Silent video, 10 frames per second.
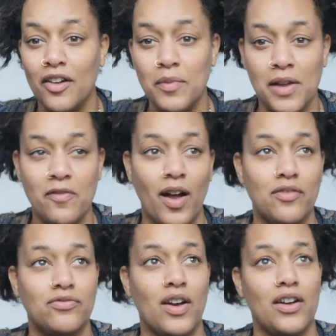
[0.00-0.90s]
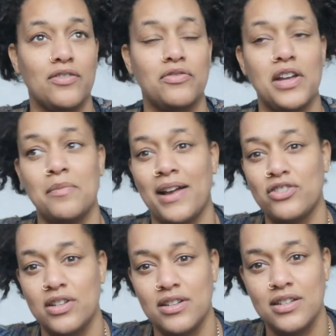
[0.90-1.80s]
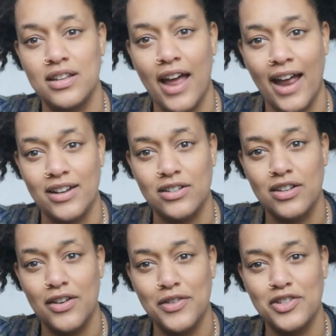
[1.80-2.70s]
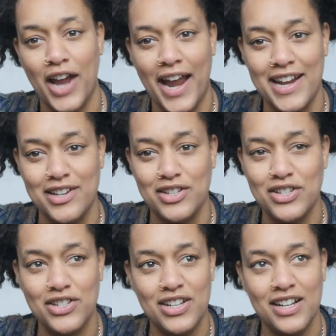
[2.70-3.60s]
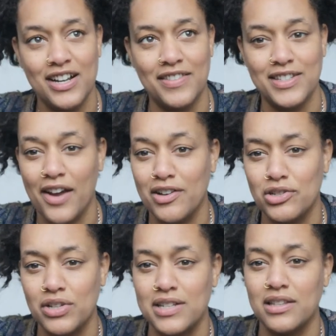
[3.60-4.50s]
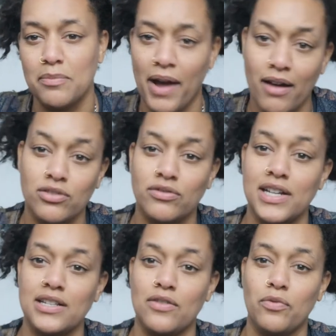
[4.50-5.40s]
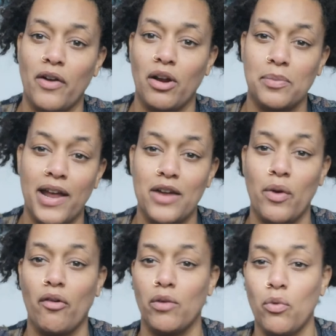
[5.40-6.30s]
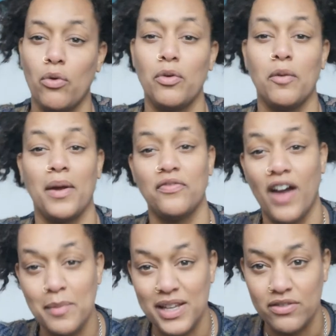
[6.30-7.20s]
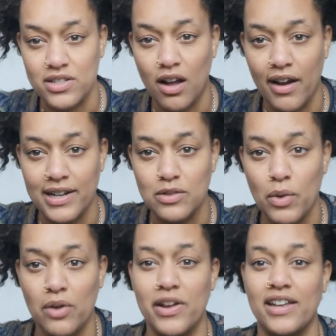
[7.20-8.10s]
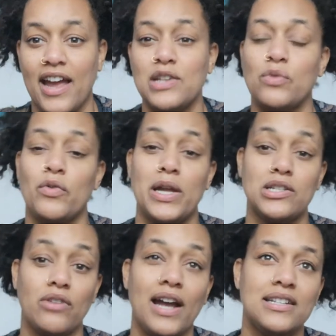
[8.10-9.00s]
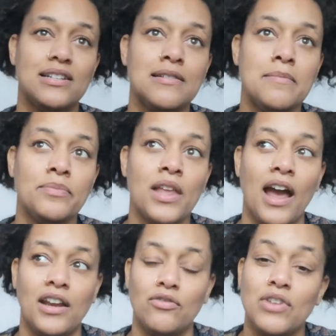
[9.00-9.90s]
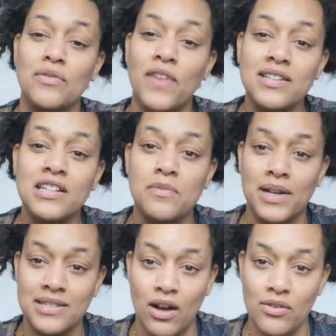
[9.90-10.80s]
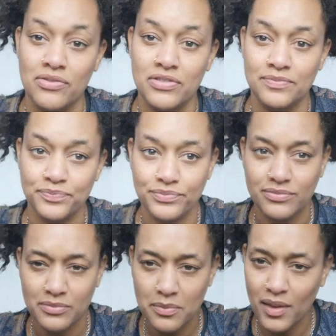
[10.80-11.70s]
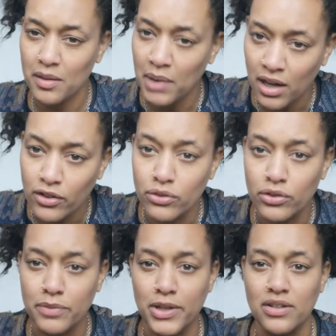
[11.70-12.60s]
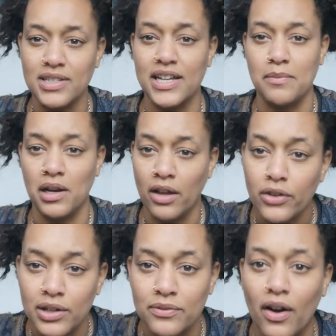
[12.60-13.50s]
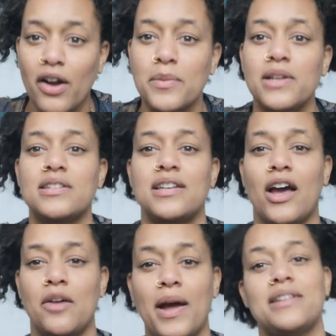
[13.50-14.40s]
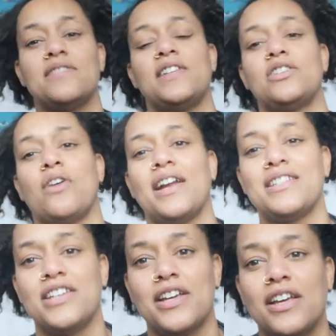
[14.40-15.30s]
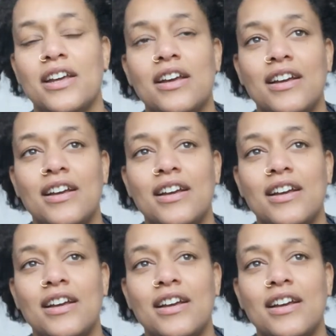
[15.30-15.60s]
I've reimagined and changed the territories and the boundaries of where I play, where I walk, where my family resides, where we engage, where we interact. And I've reinvested myself in my local community, in my local environments. And now I'm actively trying to